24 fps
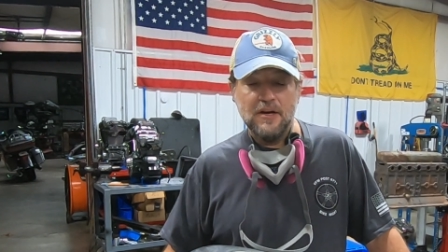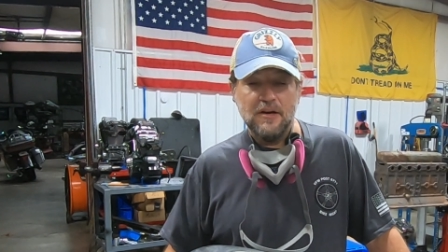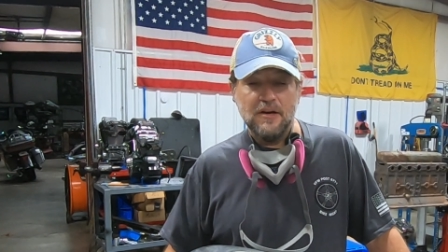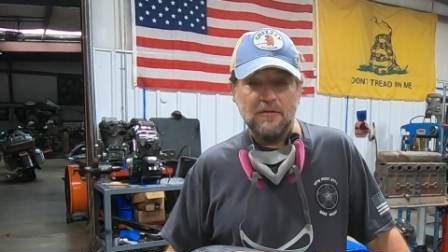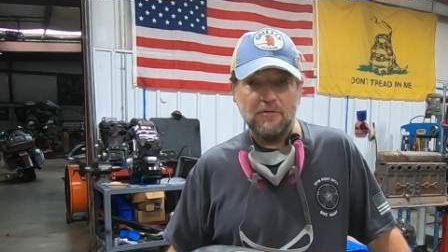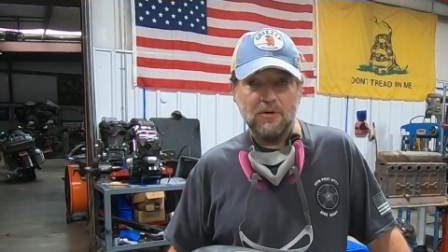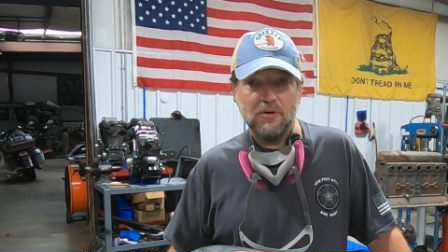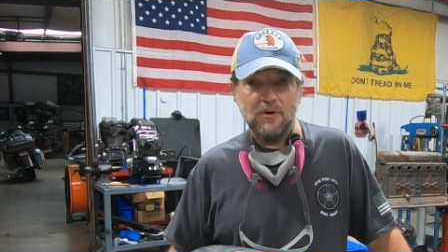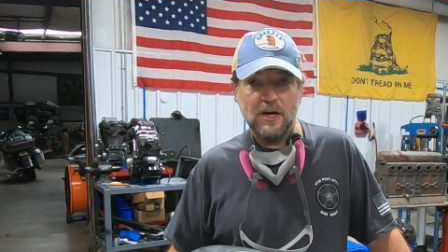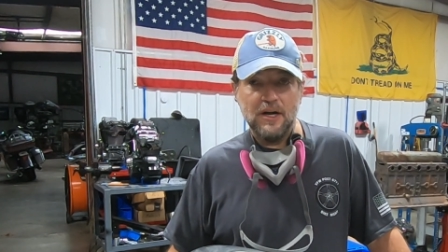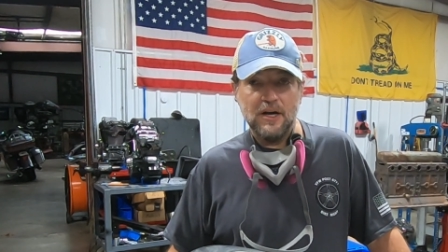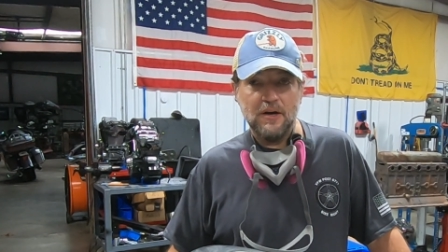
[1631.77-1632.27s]

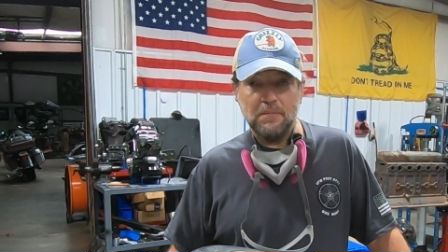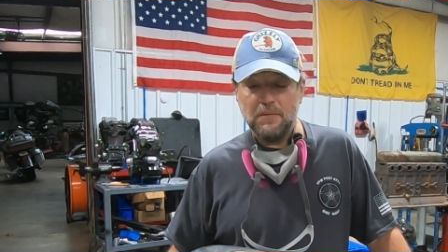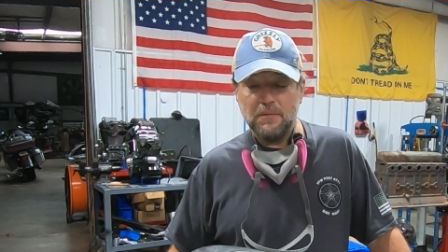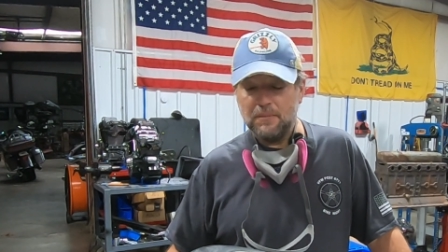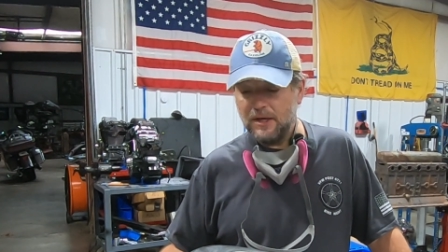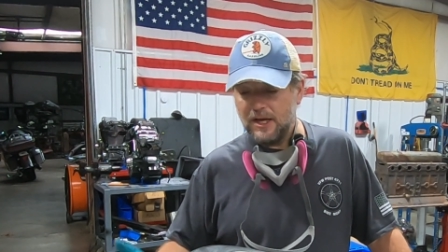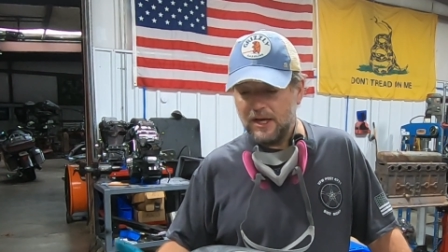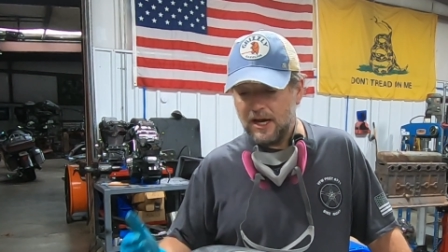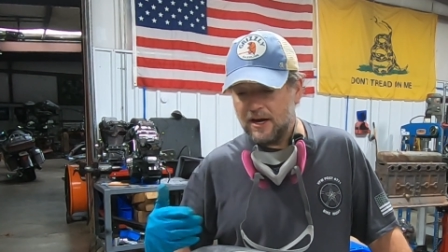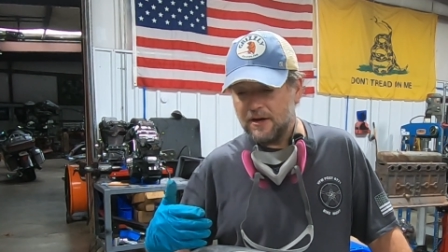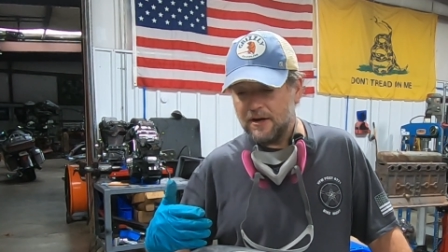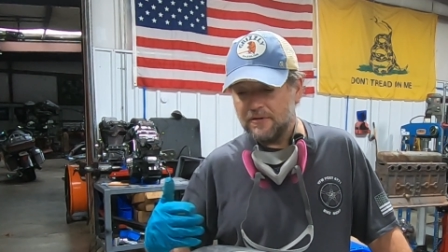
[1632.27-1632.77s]
for helping
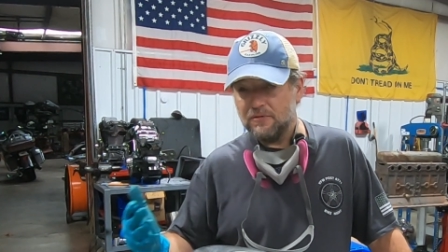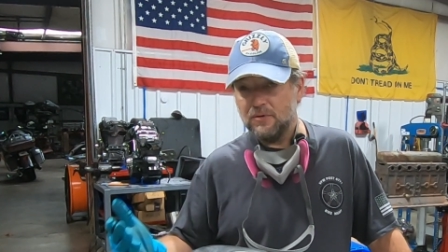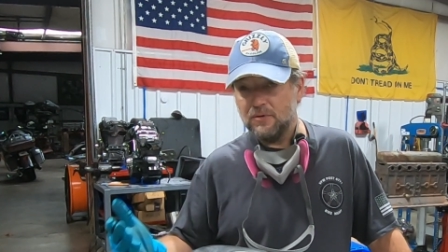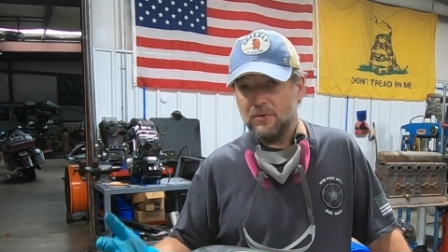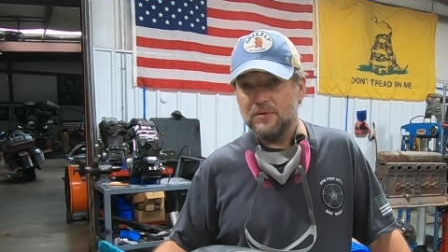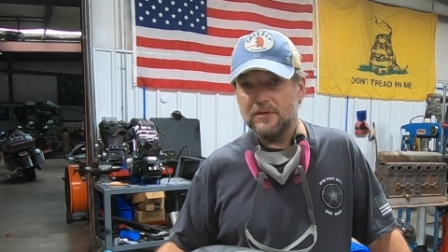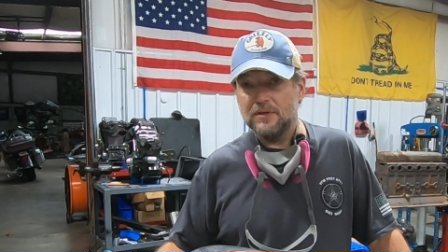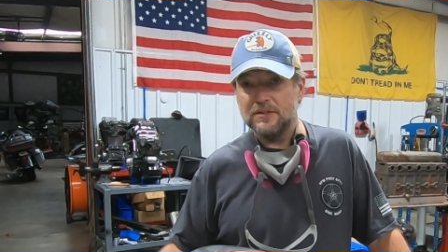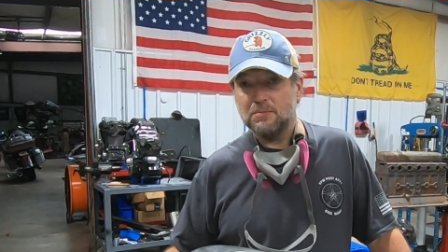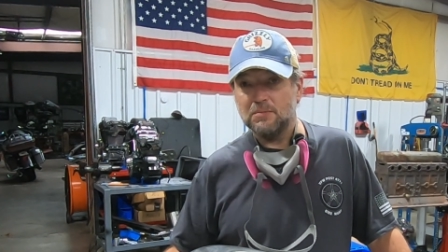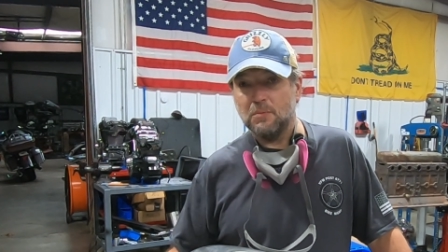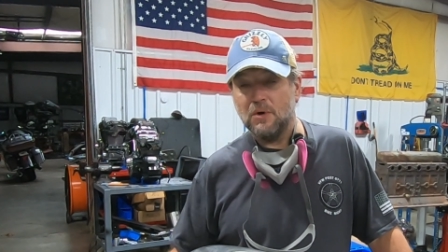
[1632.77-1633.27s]
me out through
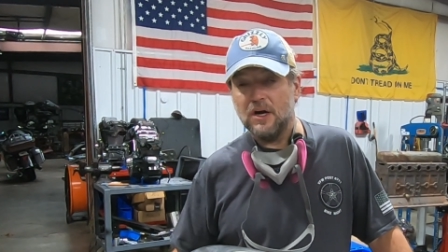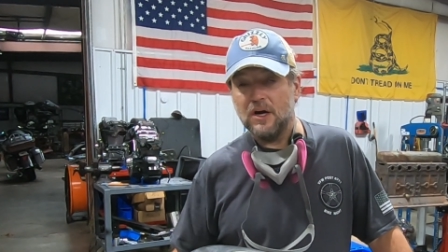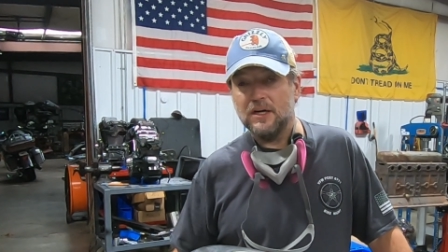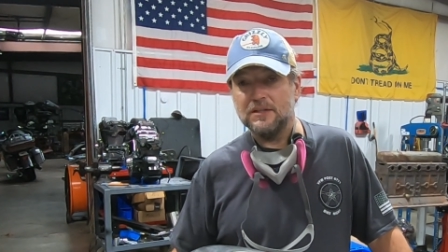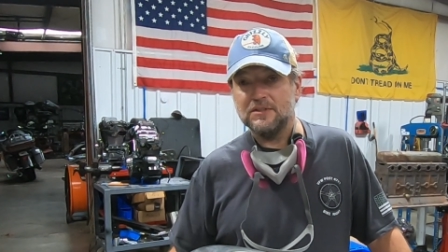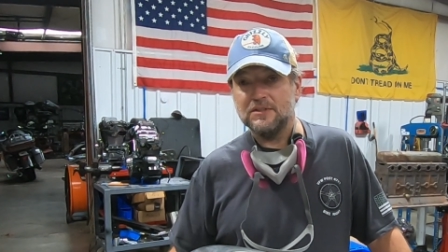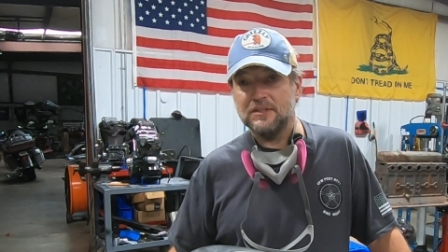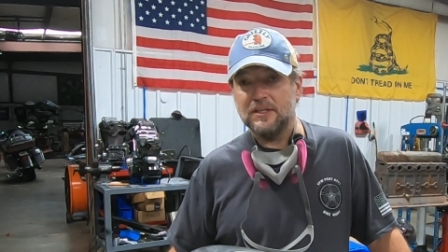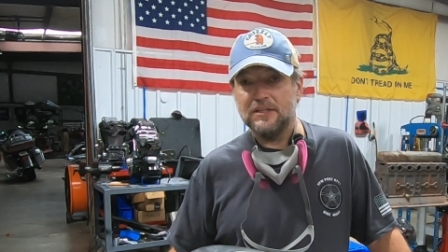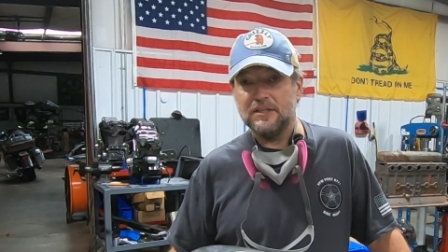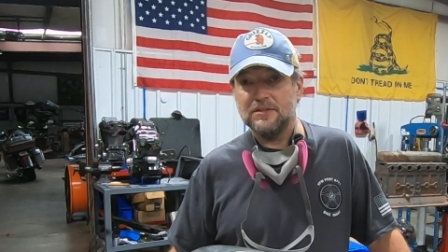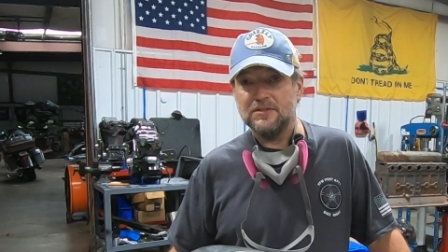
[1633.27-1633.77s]
this
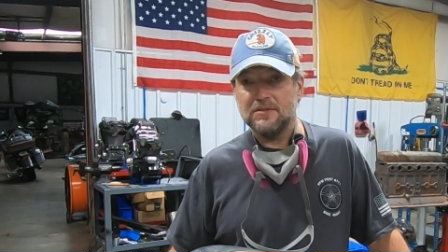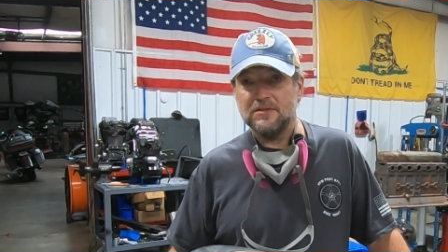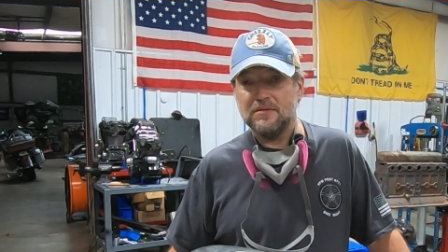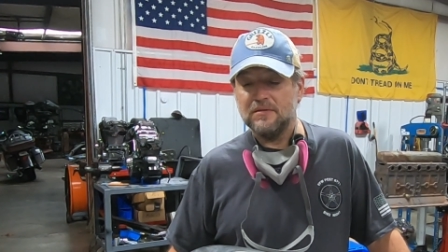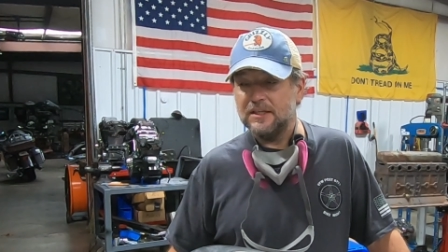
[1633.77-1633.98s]
process.